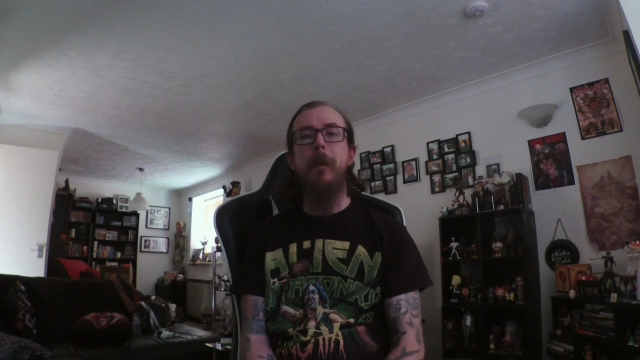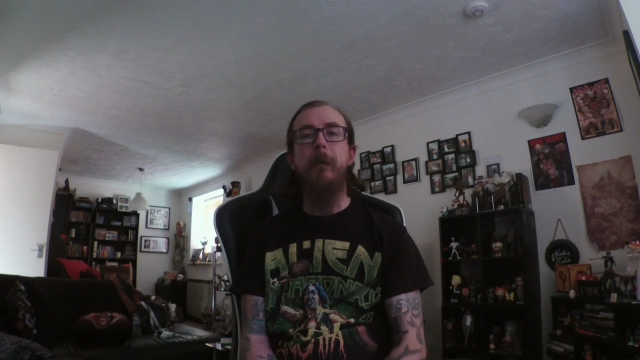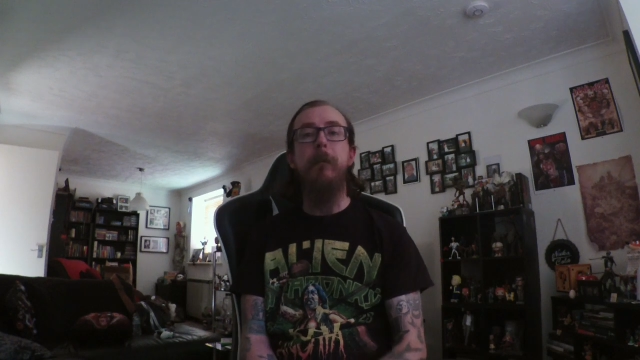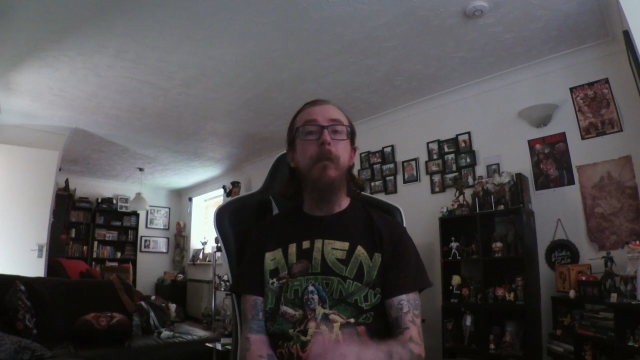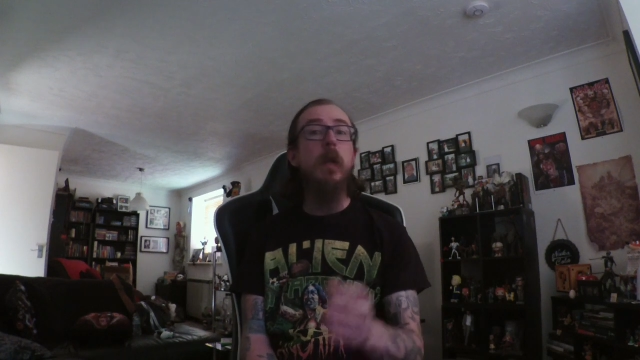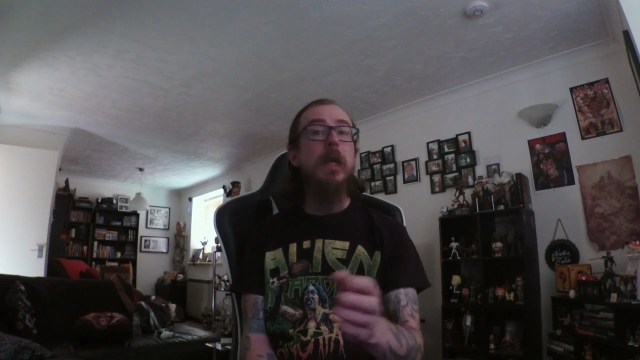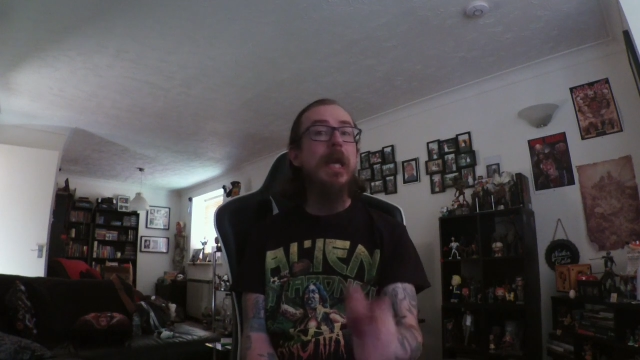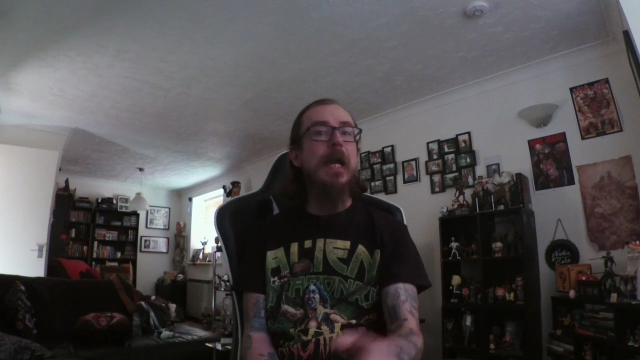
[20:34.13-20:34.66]

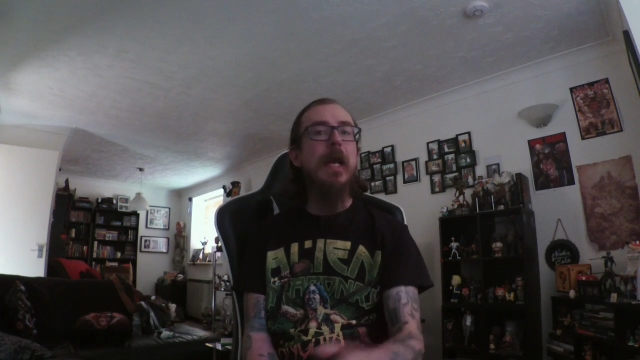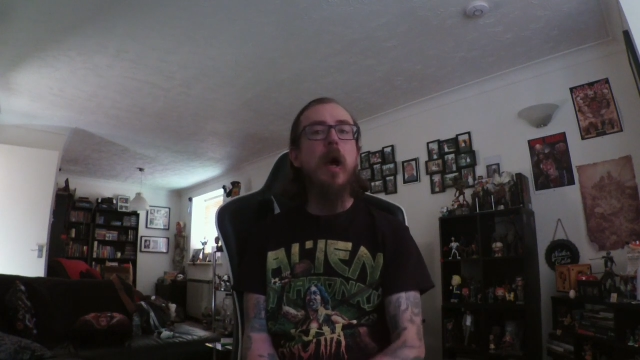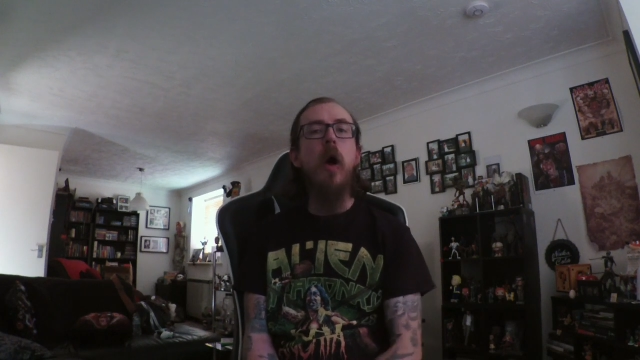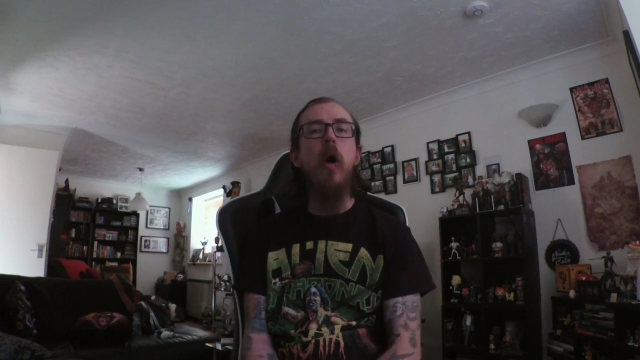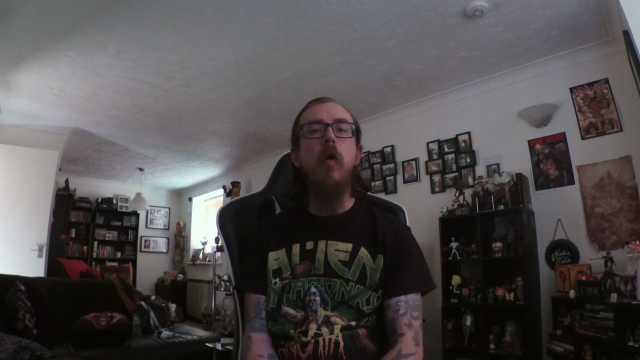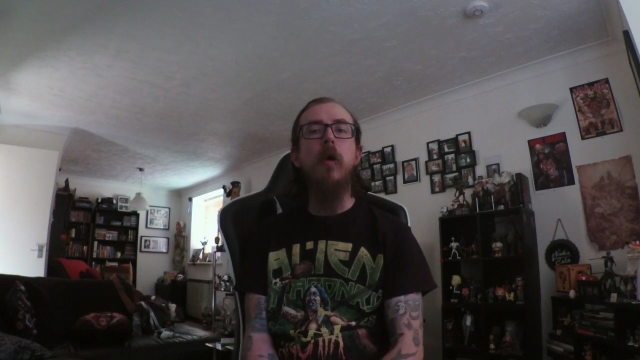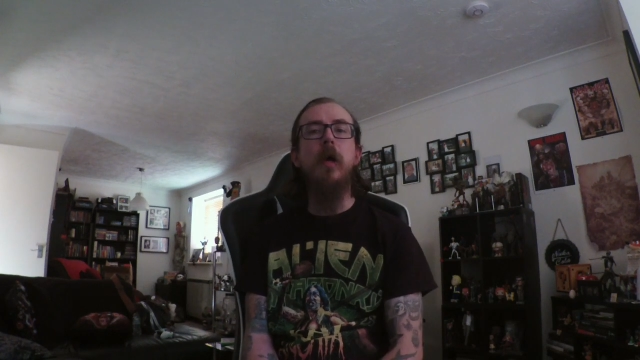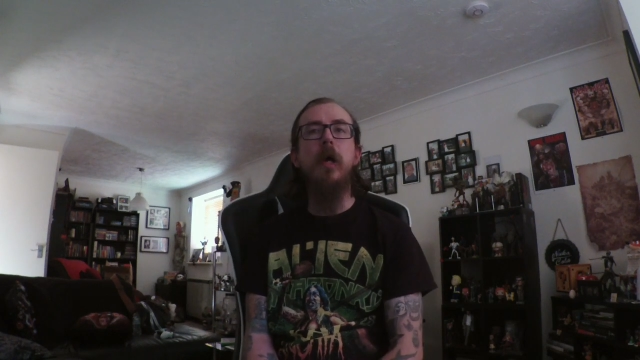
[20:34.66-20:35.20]
We then get
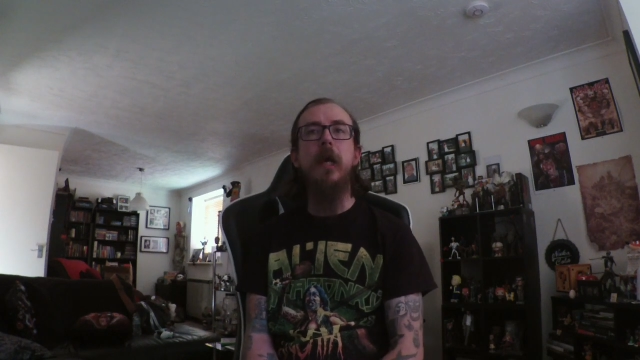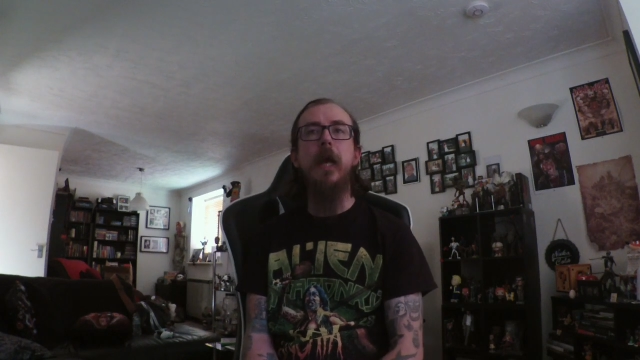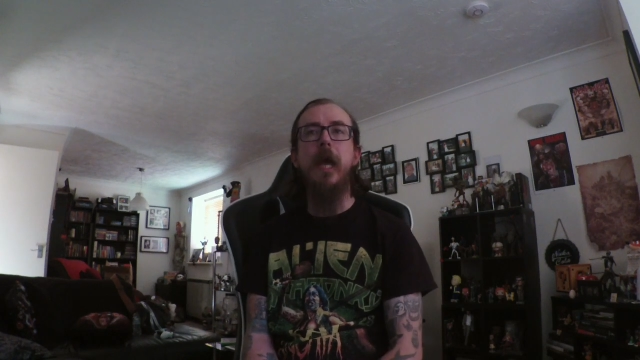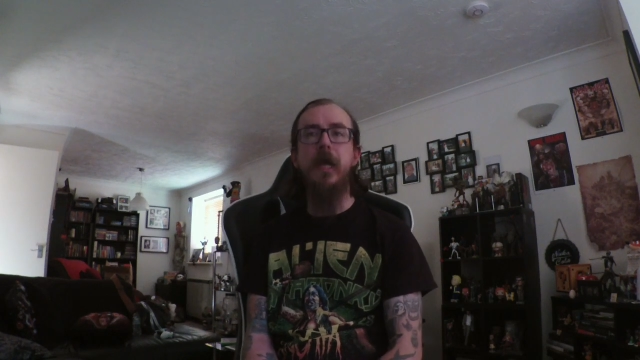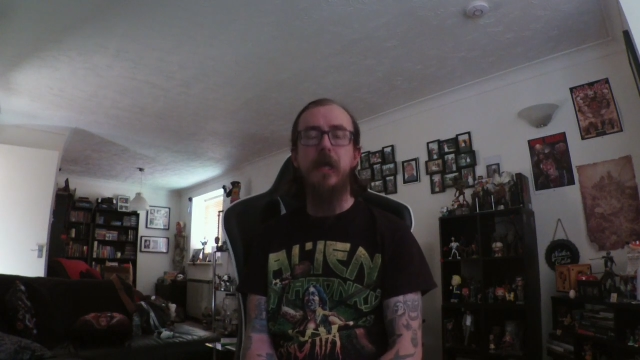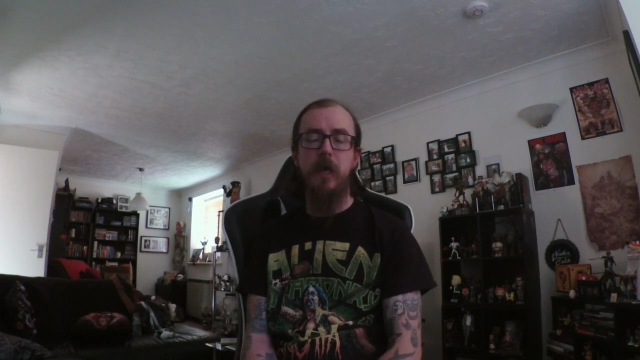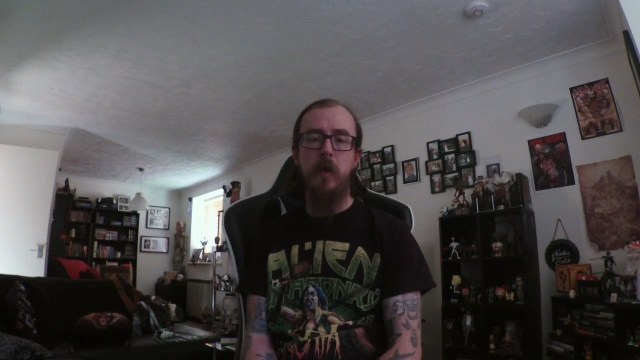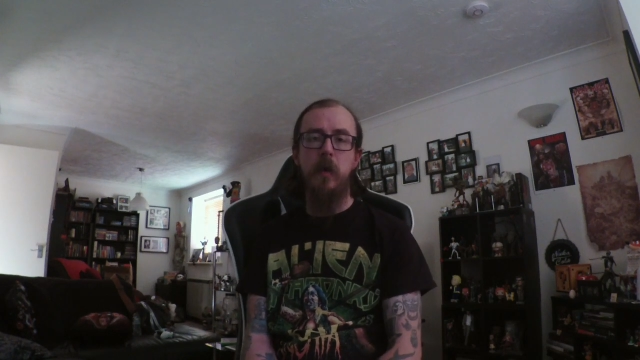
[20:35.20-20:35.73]

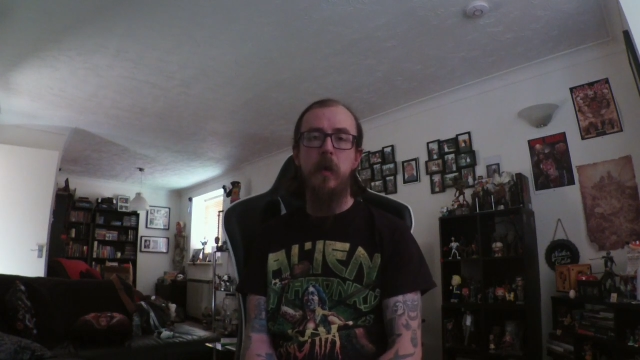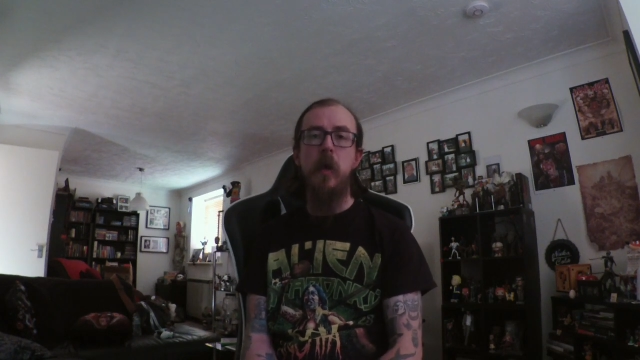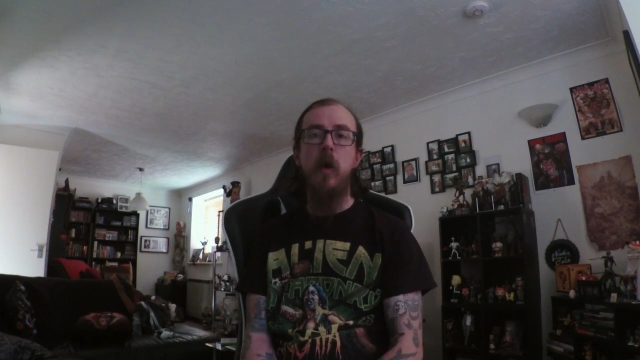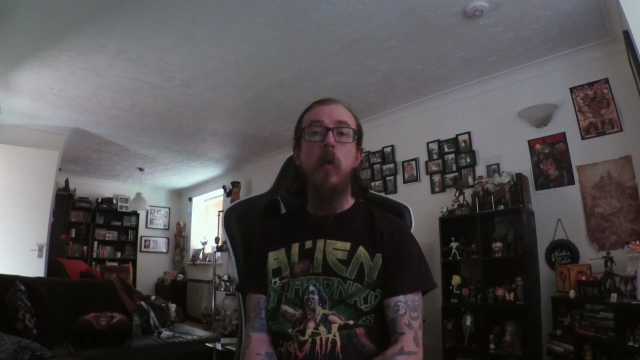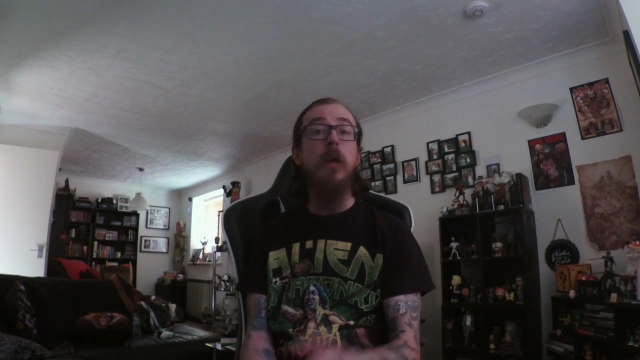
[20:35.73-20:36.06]
Hurricanado,